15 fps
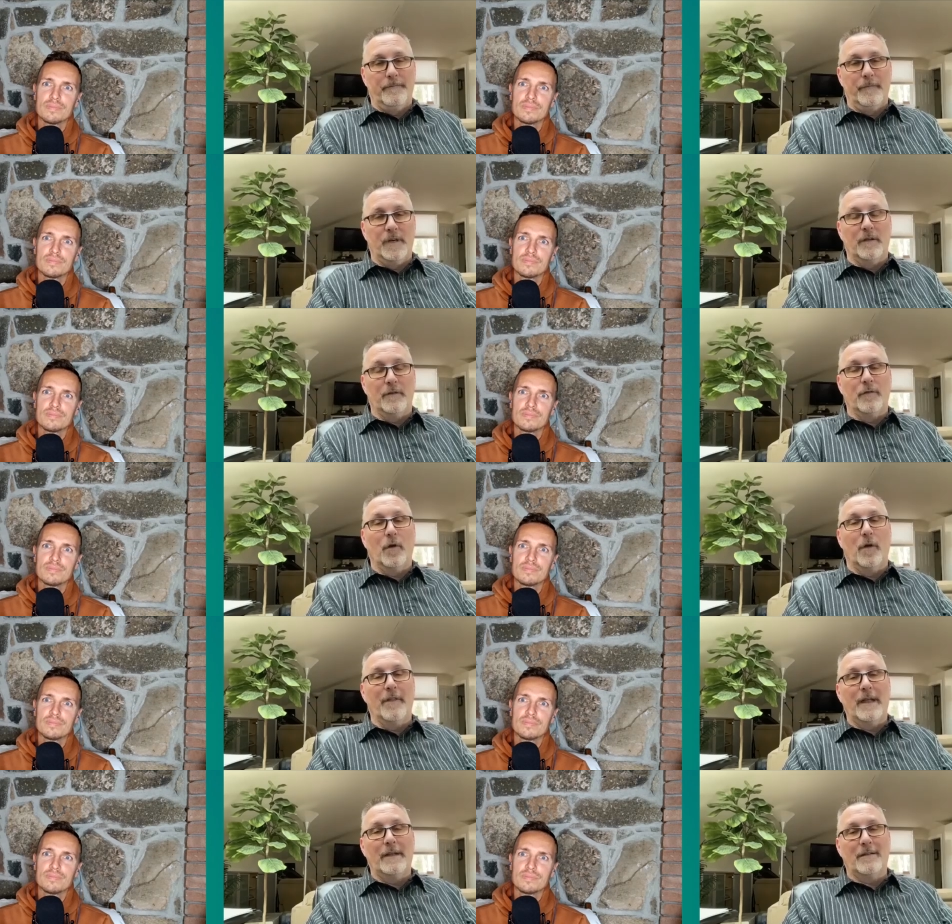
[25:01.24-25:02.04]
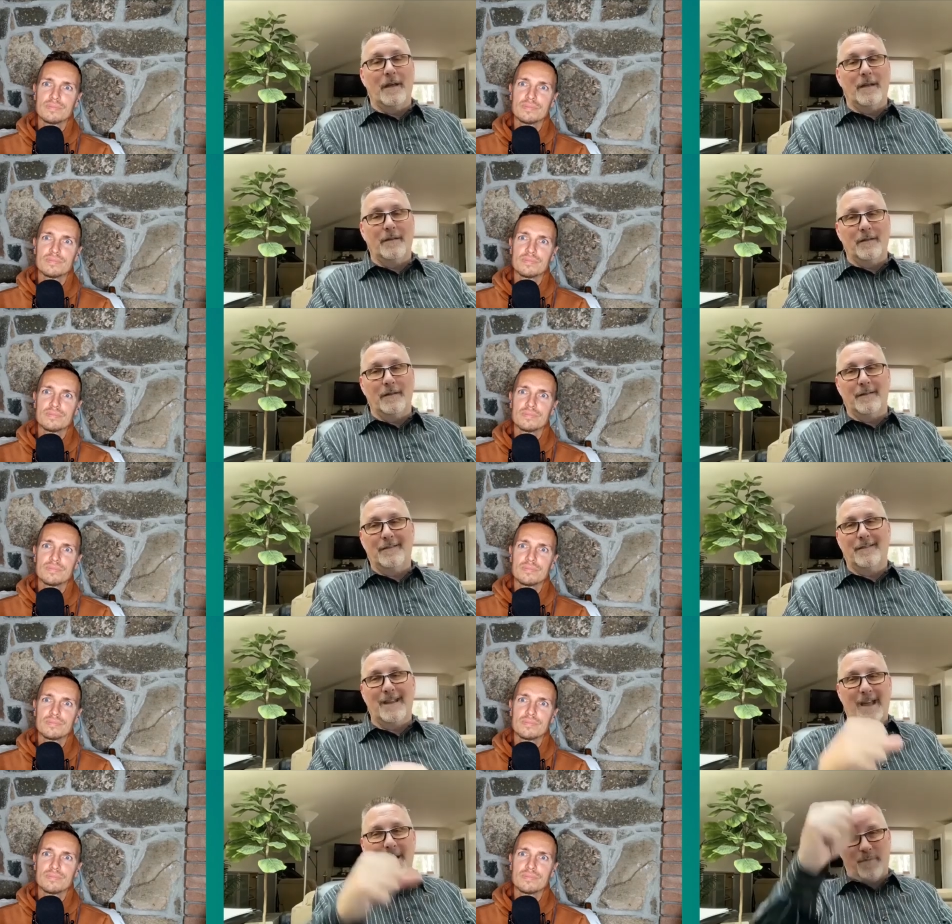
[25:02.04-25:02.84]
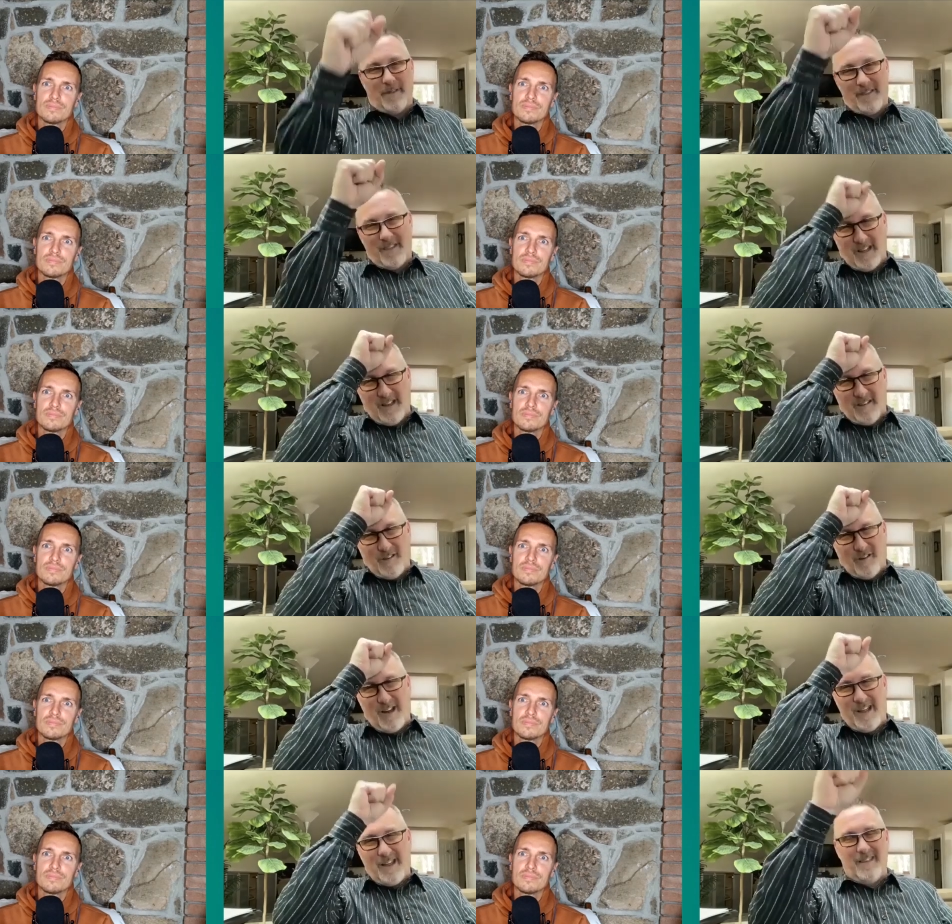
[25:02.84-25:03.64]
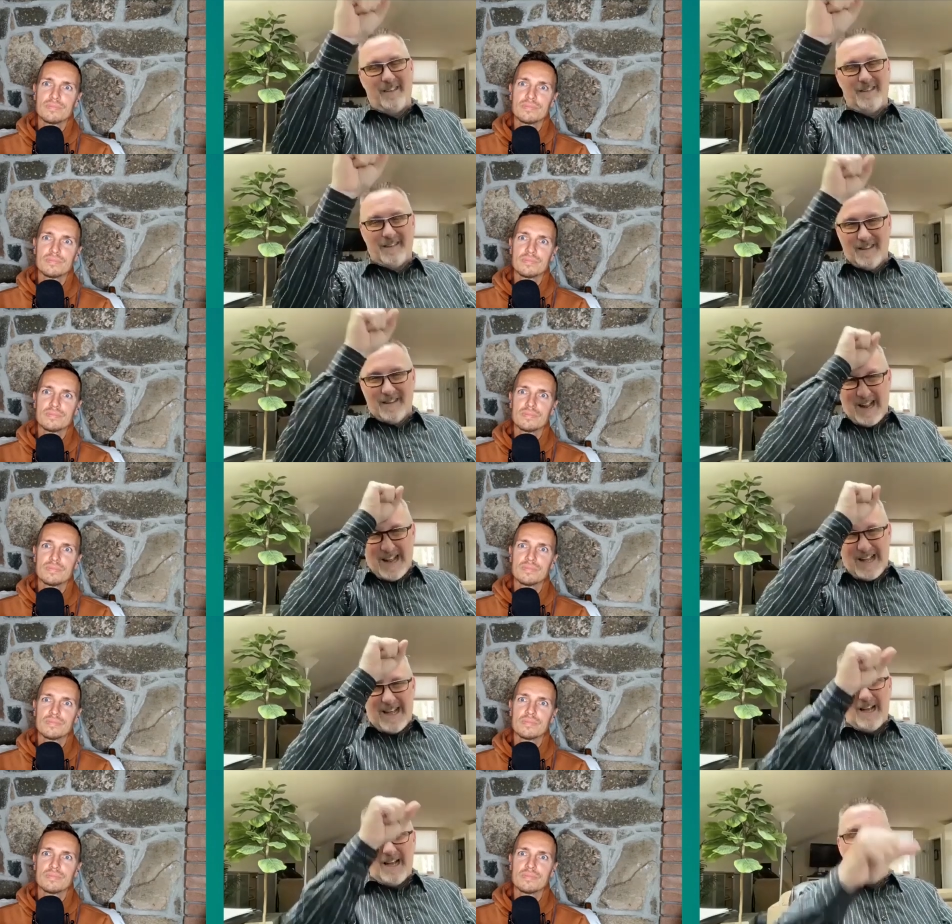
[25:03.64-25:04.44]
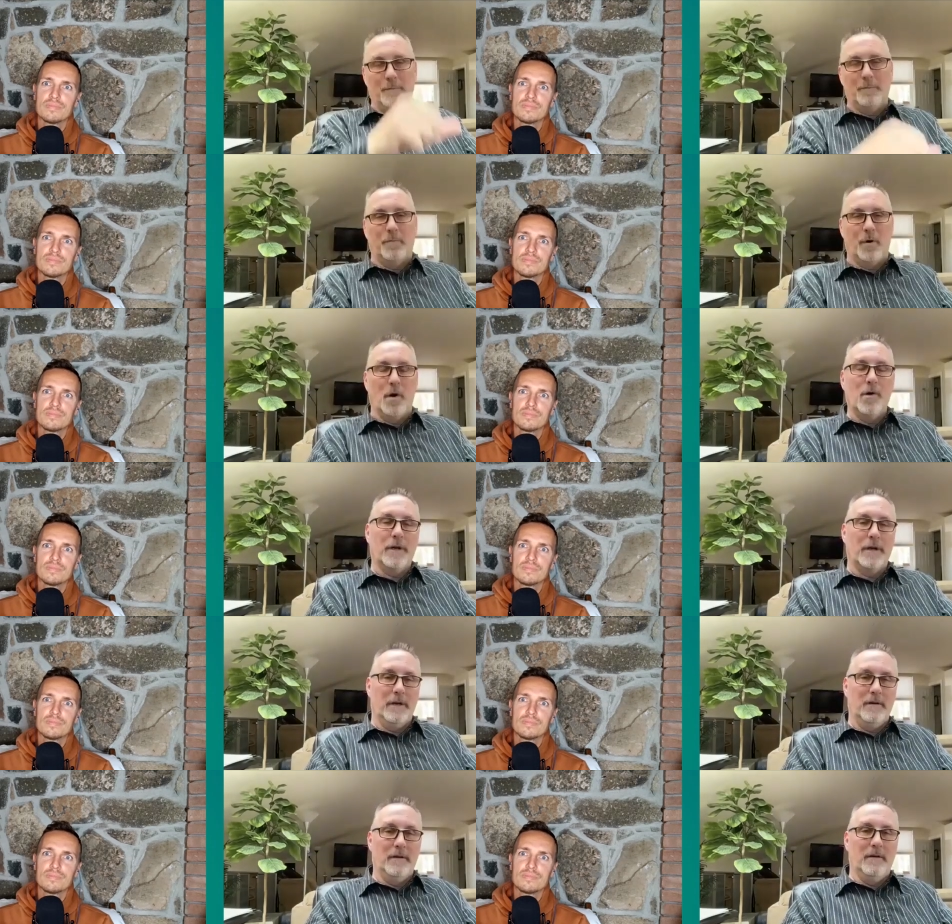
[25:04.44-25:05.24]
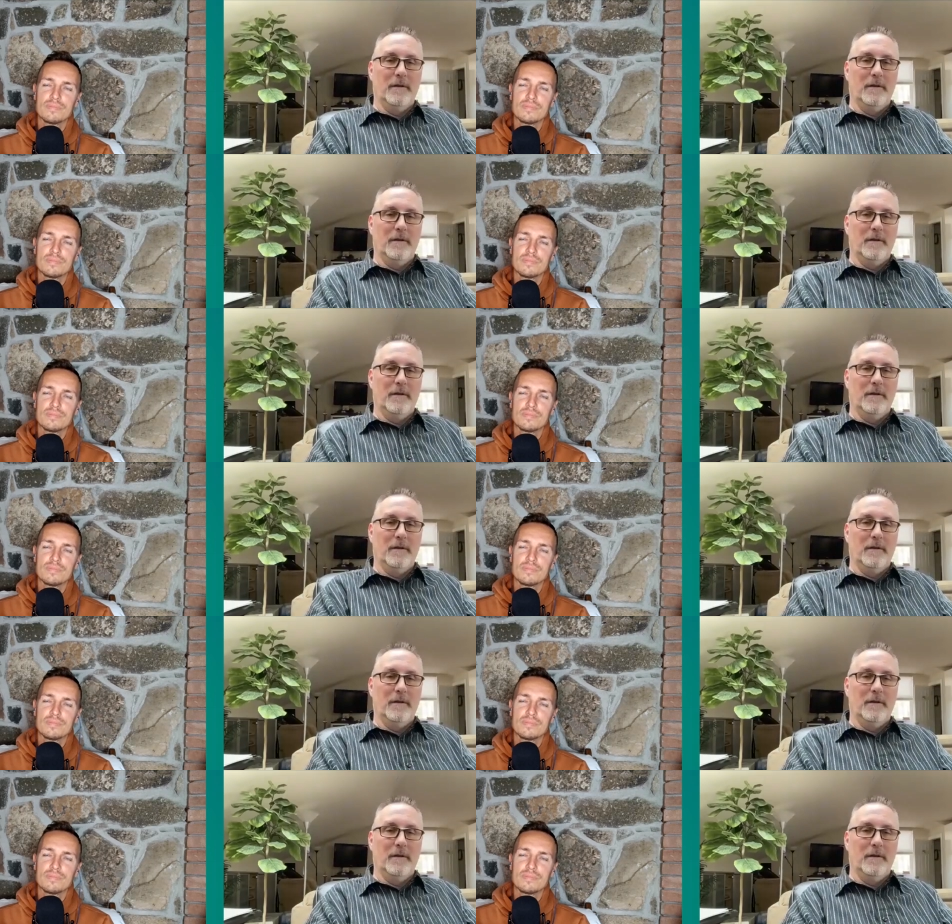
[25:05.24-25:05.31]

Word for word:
Speaker 1: because all that does is stamp a thing on your head that says, I'm broken.